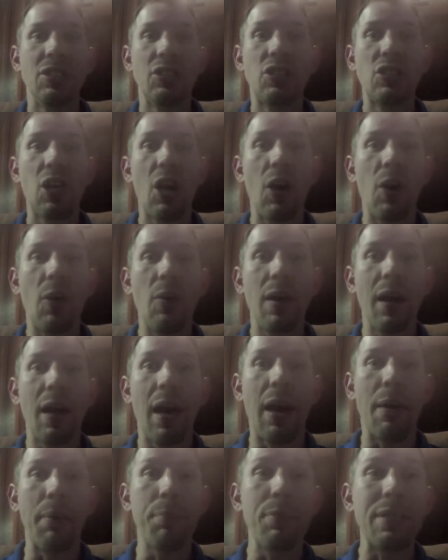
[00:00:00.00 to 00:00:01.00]
So,
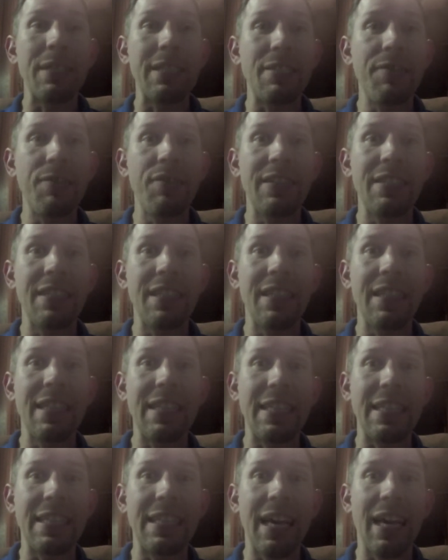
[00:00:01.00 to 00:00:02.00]
uh, please visit
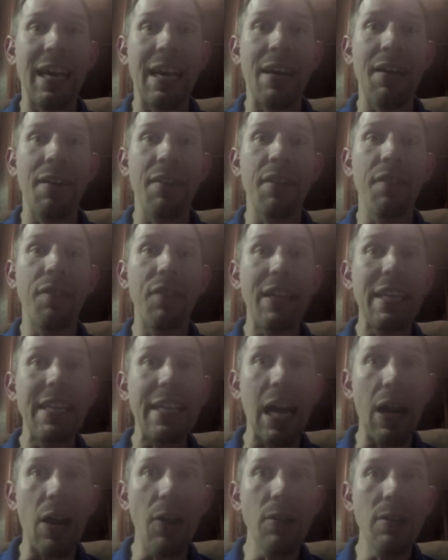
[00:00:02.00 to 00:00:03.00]
the, uh, the
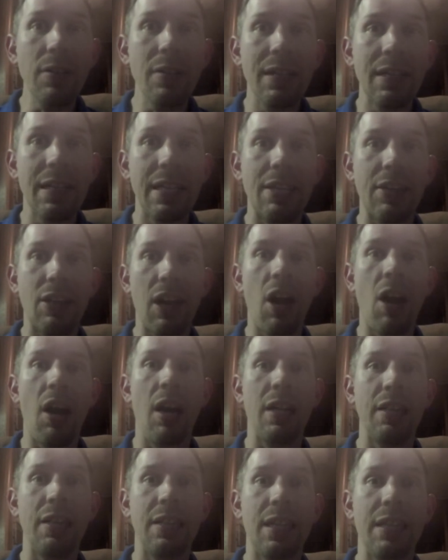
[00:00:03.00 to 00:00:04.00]
video here
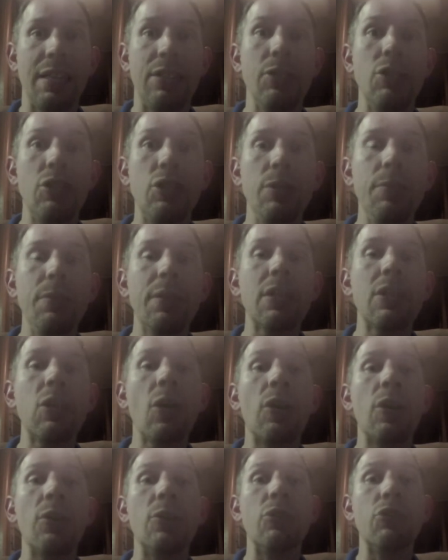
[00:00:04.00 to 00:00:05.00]
on uh, YouTube. You can
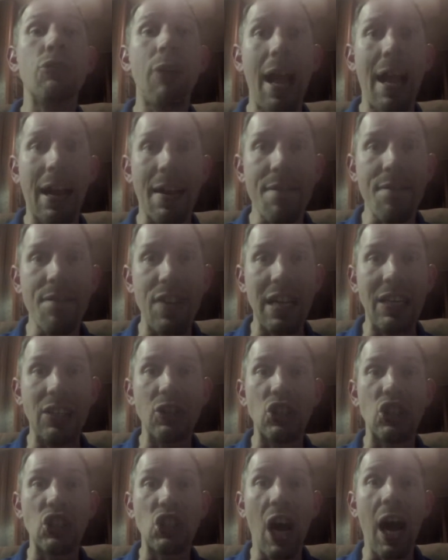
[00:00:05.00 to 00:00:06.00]
go to dragon
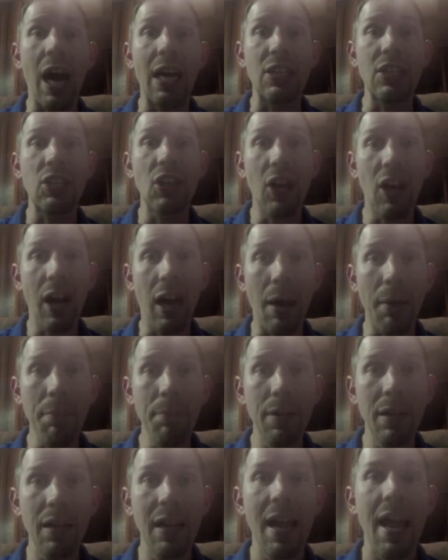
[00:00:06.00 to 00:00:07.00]
veils dot com
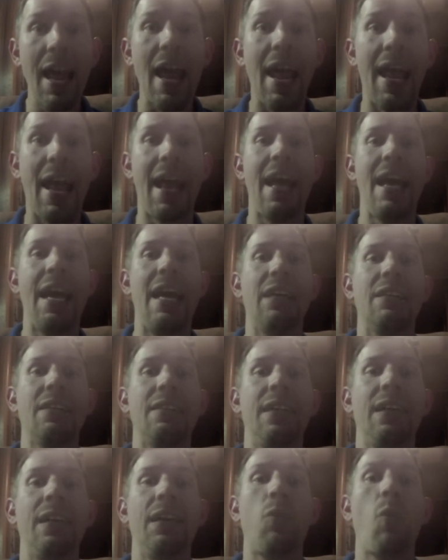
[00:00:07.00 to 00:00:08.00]
and
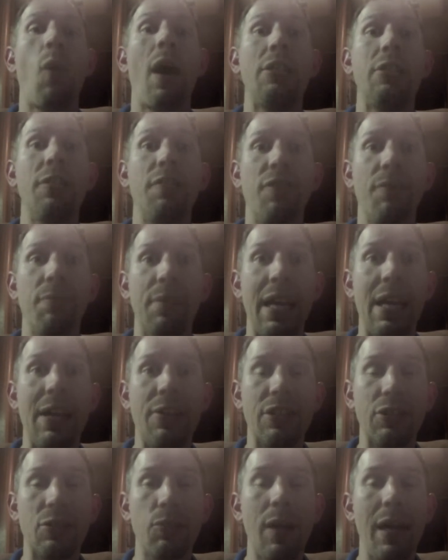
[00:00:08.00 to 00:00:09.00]
uh, watch it from
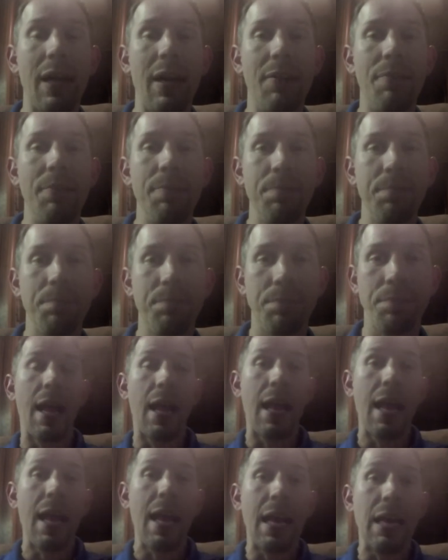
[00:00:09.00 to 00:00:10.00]
there as well.
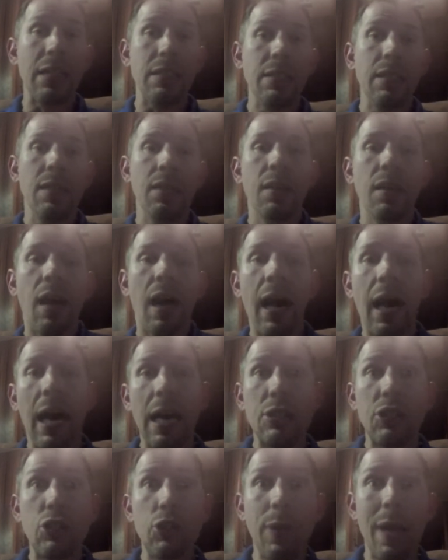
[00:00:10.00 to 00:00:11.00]
And
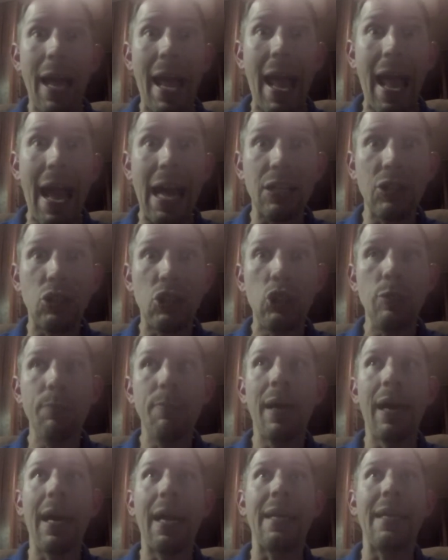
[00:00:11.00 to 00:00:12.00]
uh, to add to
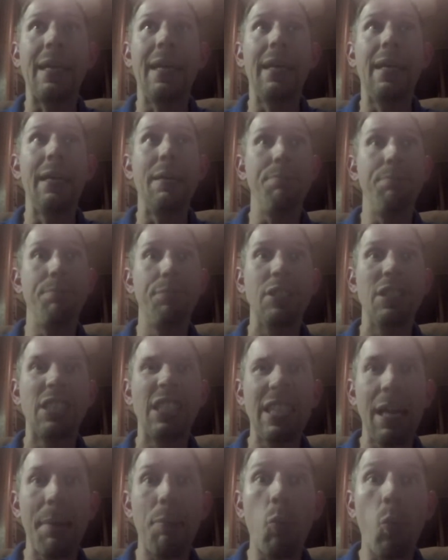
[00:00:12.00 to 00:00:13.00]
my um,
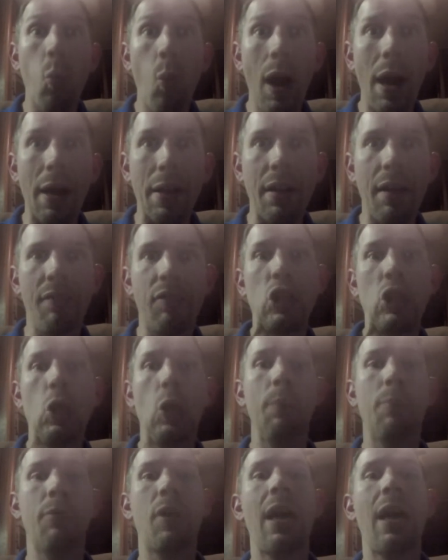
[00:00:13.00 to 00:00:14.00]
step one of the goal